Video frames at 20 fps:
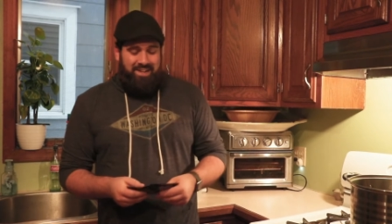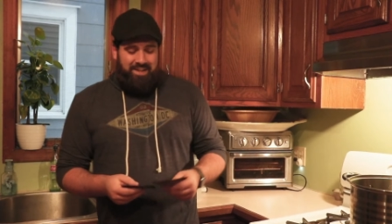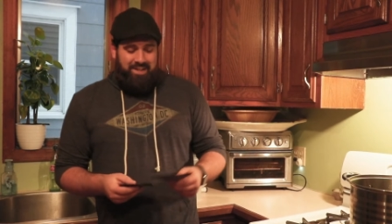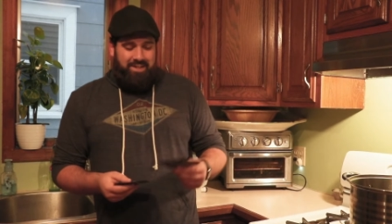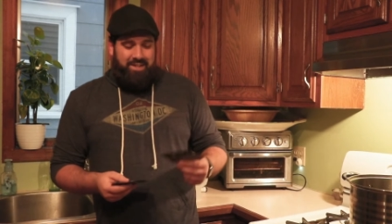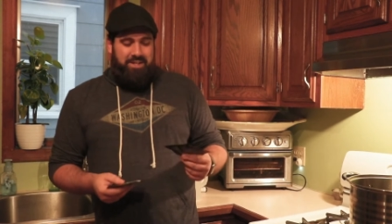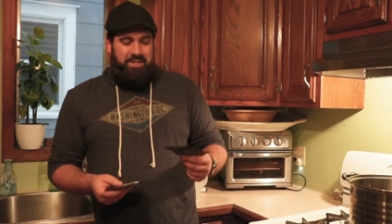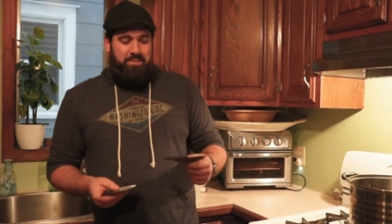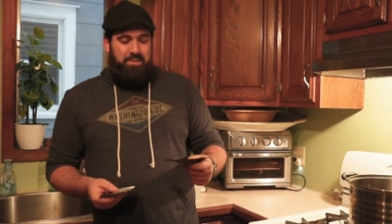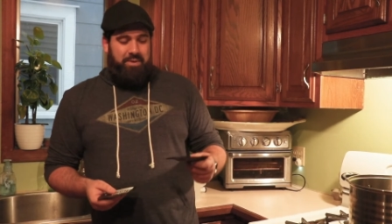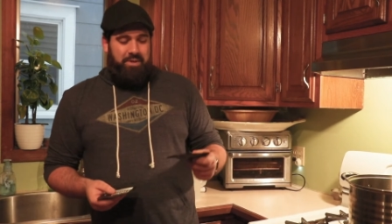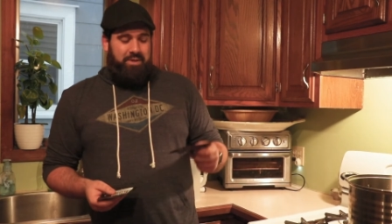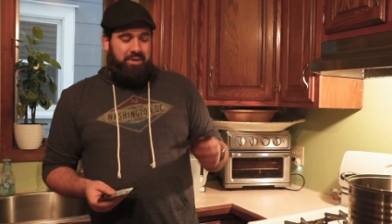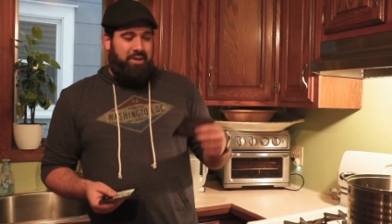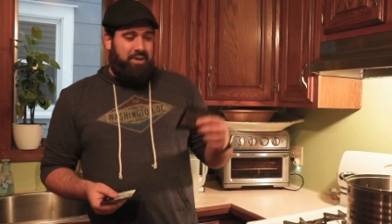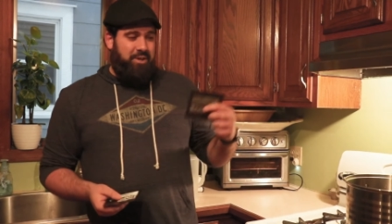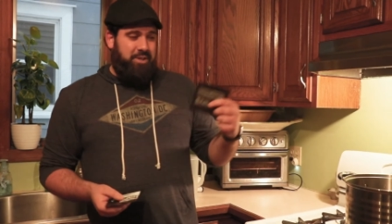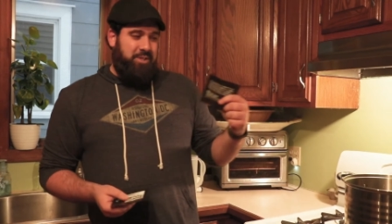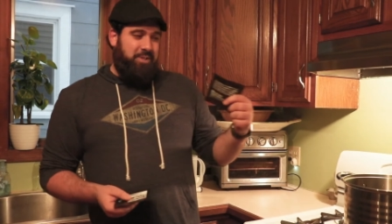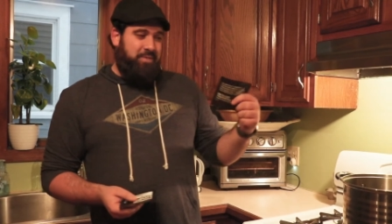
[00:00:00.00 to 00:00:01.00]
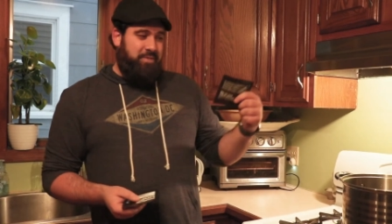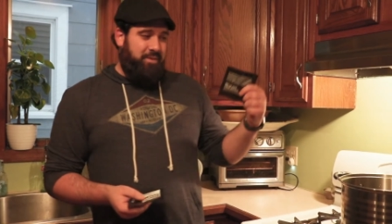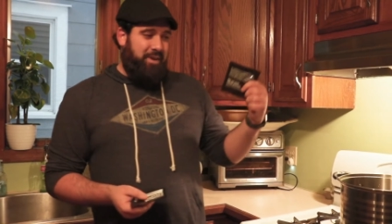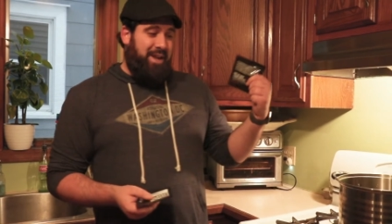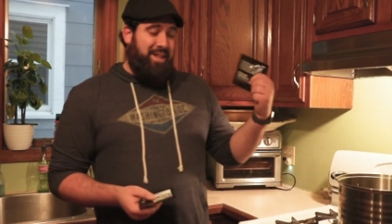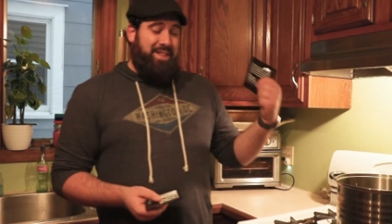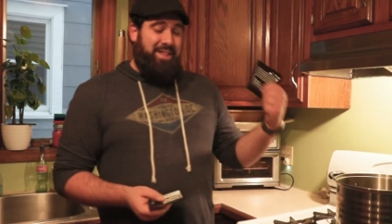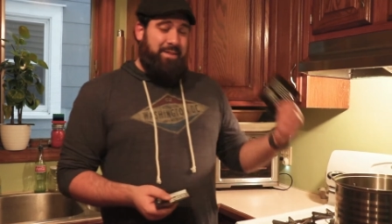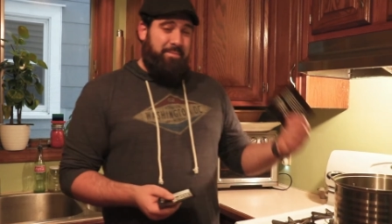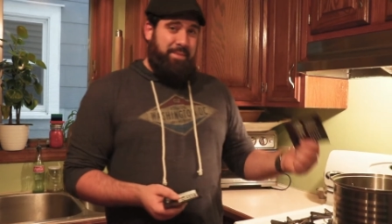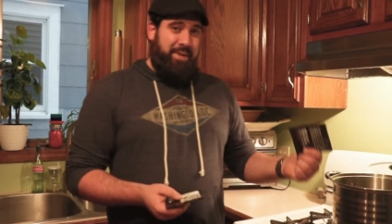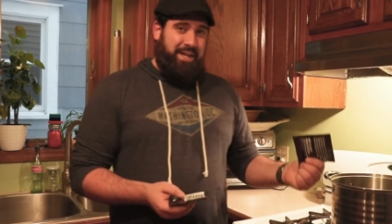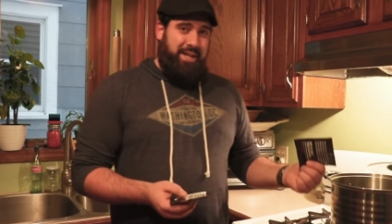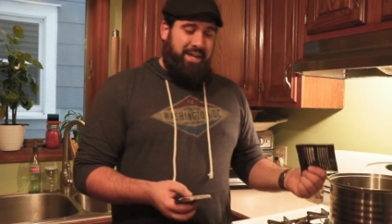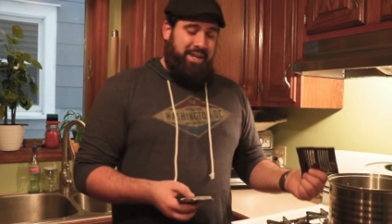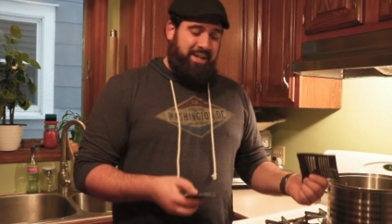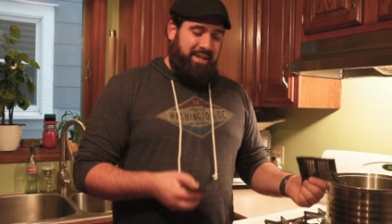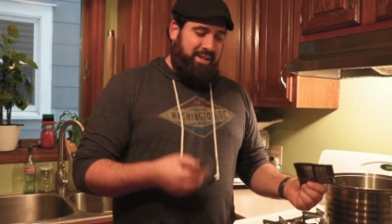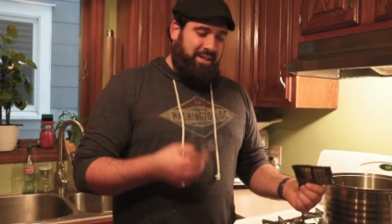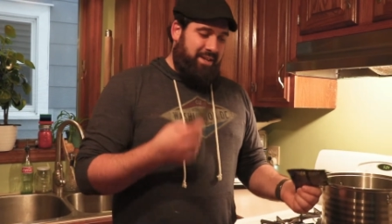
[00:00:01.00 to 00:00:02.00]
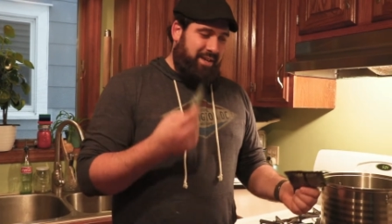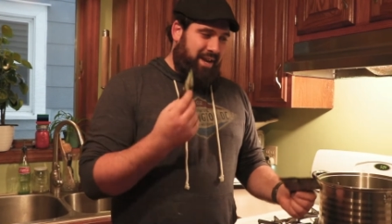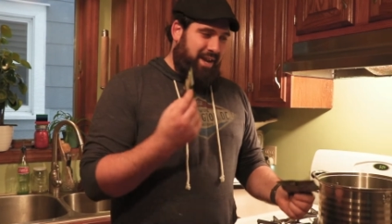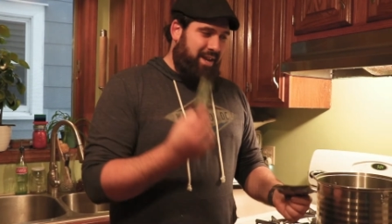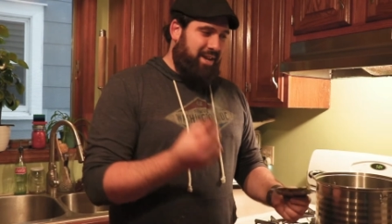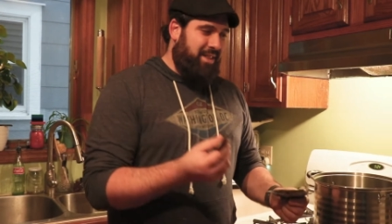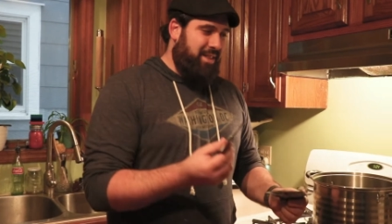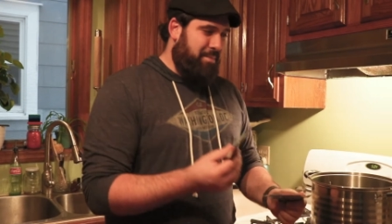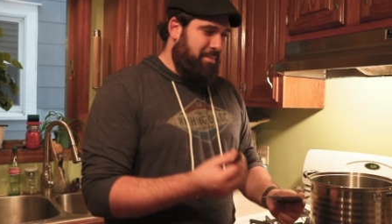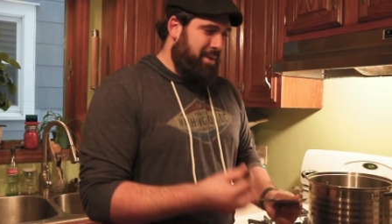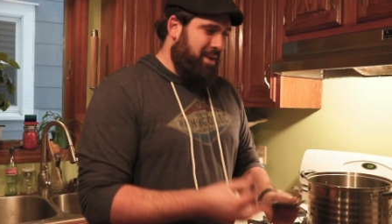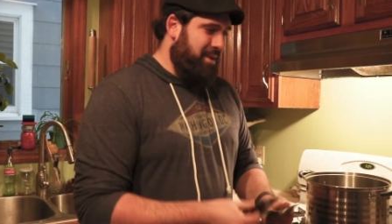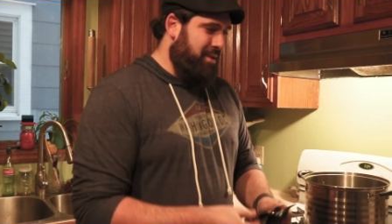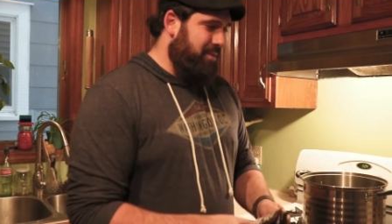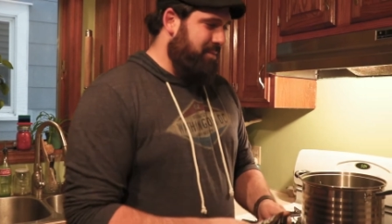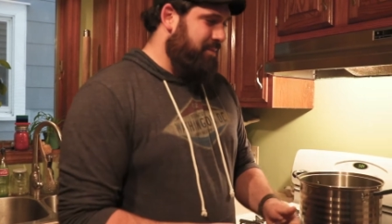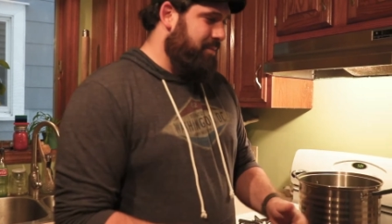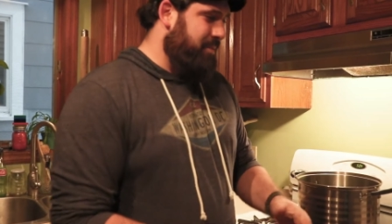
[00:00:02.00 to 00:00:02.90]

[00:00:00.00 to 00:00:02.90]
This one calls for at the beginning and in the middle.